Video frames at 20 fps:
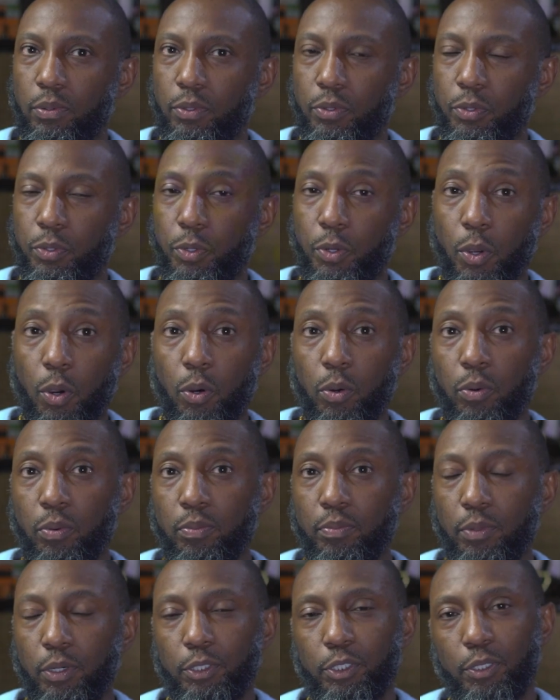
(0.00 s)
know
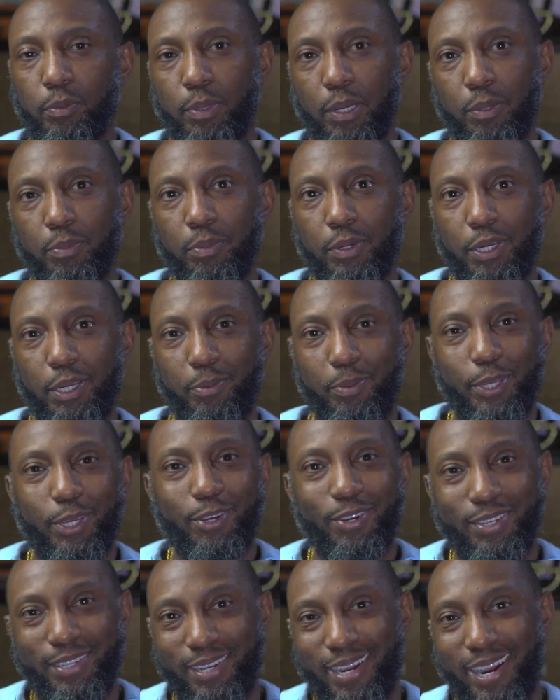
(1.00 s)
much about money
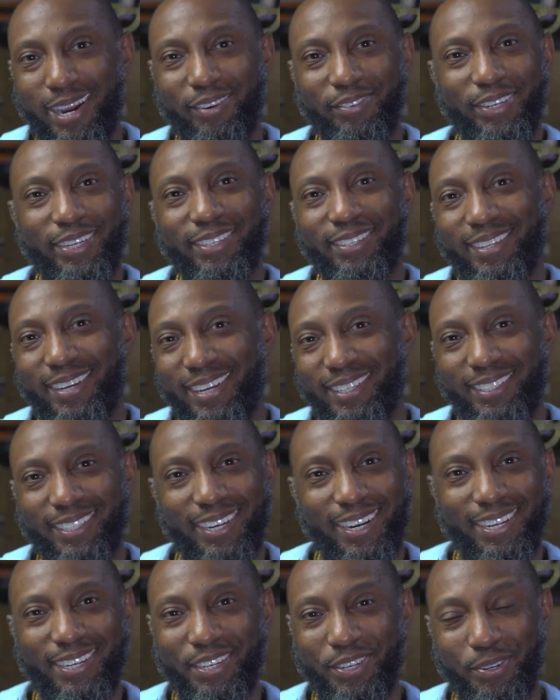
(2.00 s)
because I realized
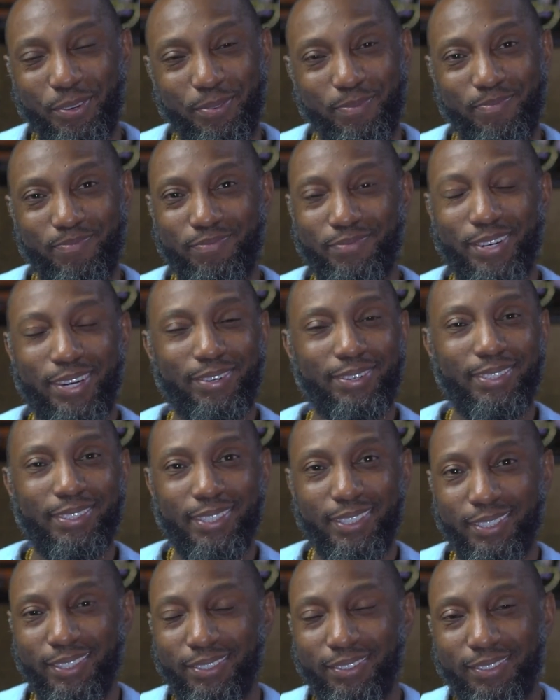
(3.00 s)
that I knew very
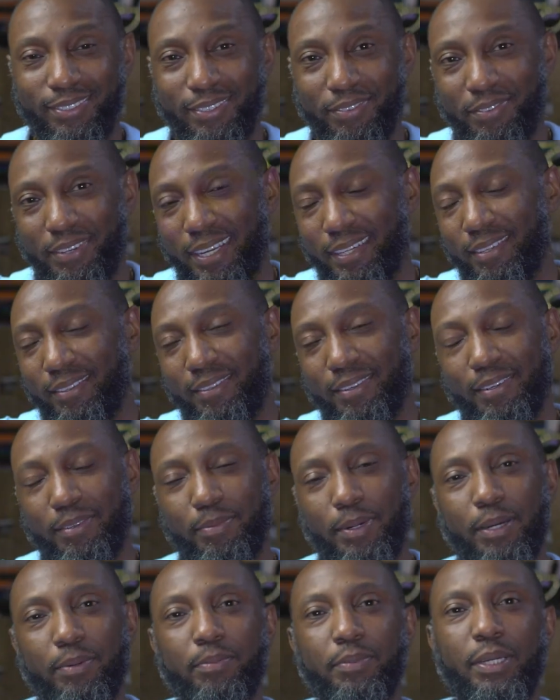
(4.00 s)
little, if anything,
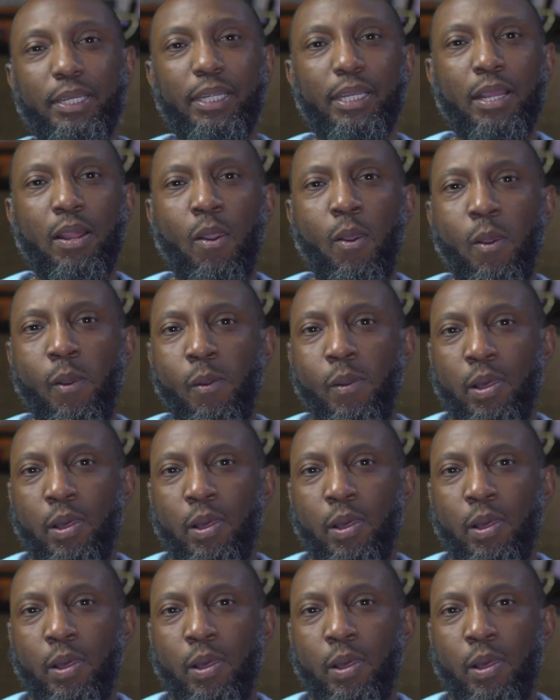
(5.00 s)
about money.